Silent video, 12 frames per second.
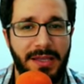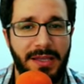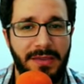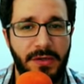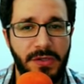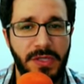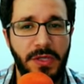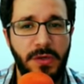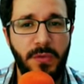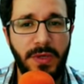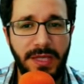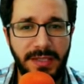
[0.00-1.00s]
there's a
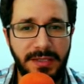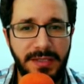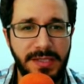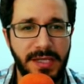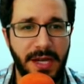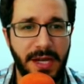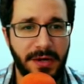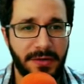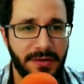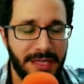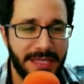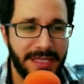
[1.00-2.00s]
unique desire
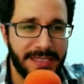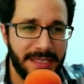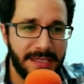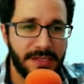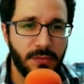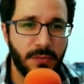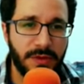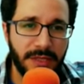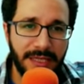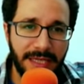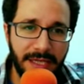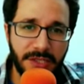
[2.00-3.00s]
that exists
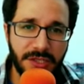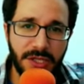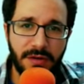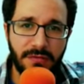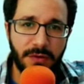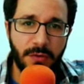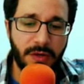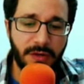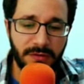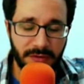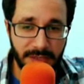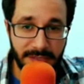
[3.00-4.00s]
within each and every one
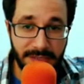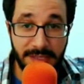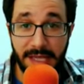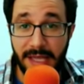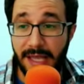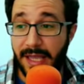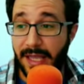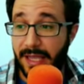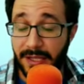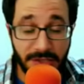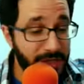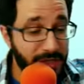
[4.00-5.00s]
of us,
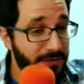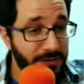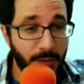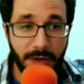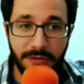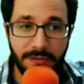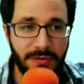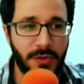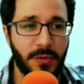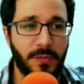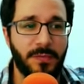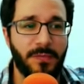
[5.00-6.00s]
each and every one of
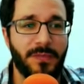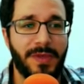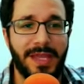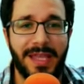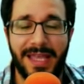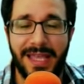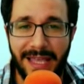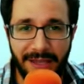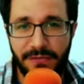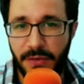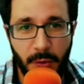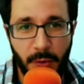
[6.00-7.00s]
you,
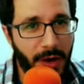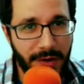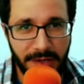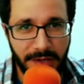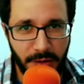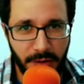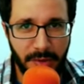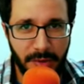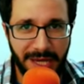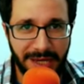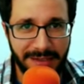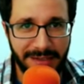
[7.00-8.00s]
if you are a human
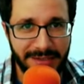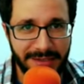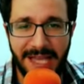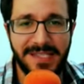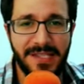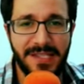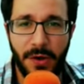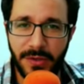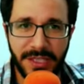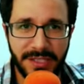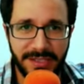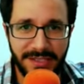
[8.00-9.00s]
being. That's the only
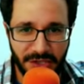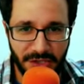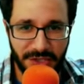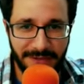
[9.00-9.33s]
condition.